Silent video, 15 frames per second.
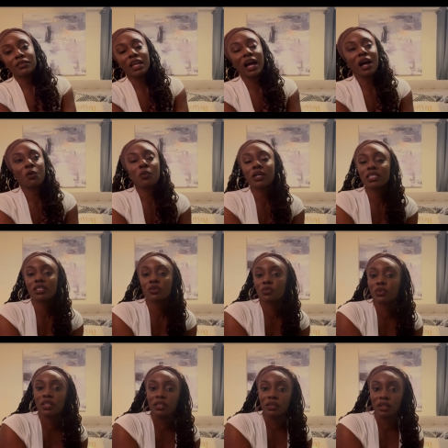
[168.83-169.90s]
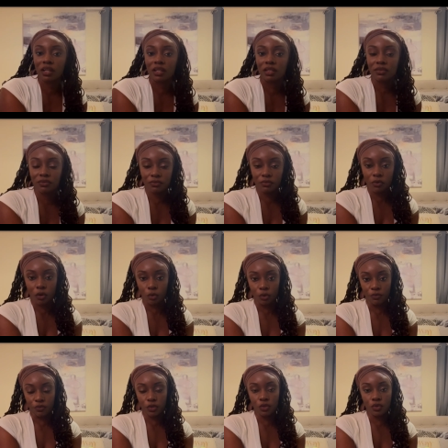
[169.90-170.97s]
I wasn't really looking for a
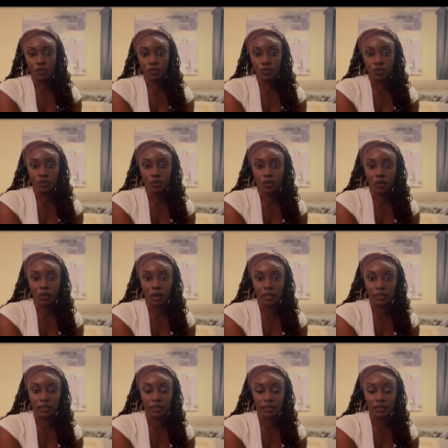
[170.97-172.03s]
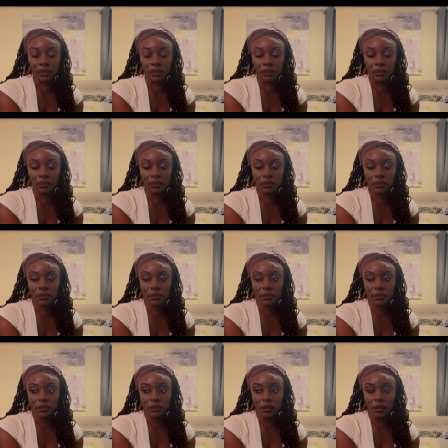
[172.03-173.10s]
review on the
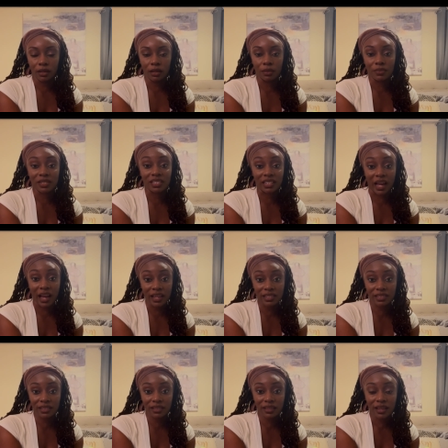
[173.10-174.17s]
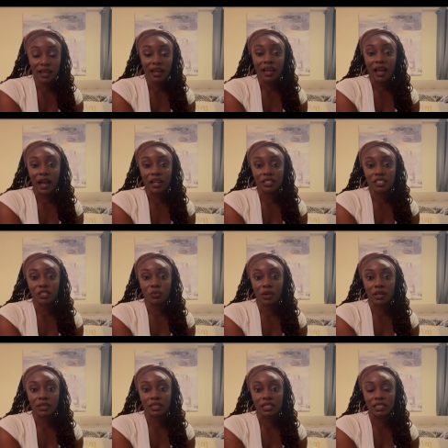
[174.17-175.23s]
um, sizing. I just
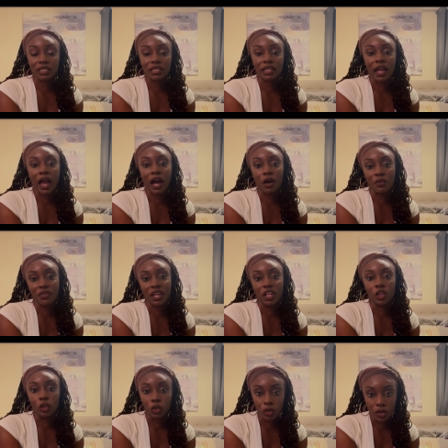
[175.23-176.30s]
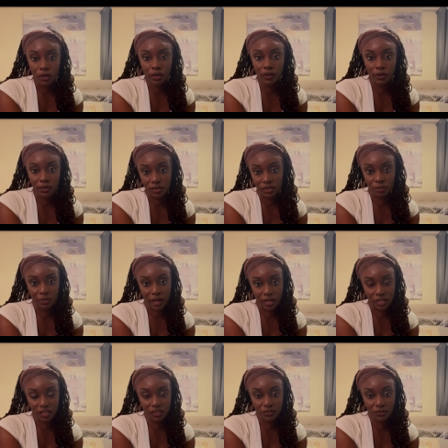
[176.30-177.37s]
wanted to see how they look on
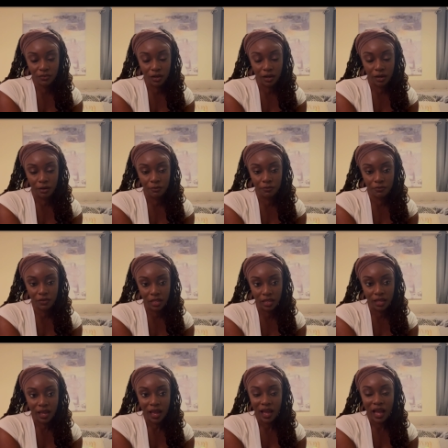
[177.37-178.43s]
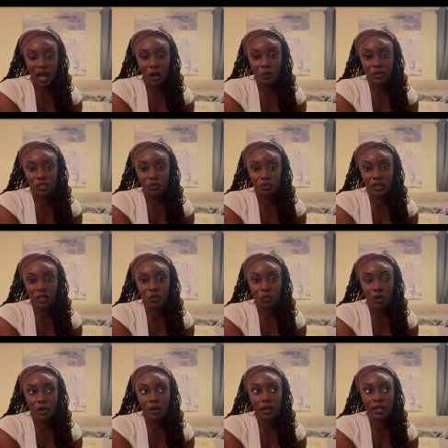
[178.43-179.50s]
somebody's um, feet. I was really
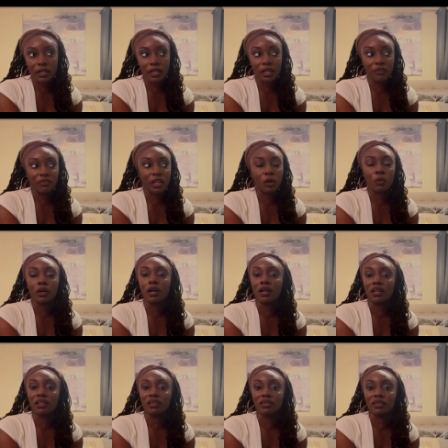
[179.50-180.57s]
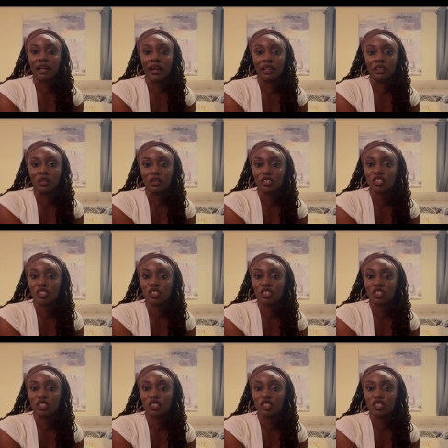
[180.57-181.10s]
worried if they were gonna like look